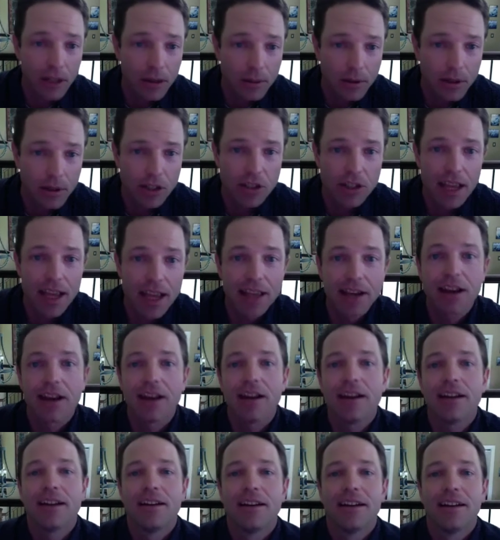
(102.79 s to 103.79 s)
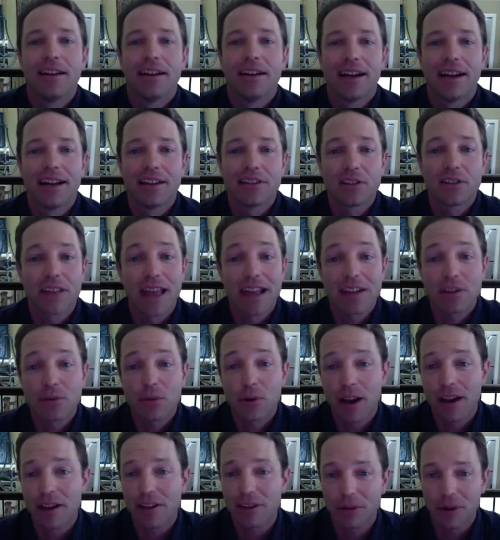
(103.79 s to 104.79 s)
image data. So that's
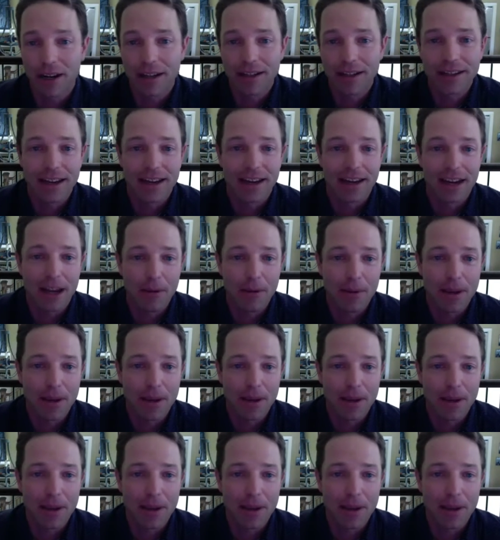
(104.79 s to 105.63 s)
what I do on a day-to-day basis.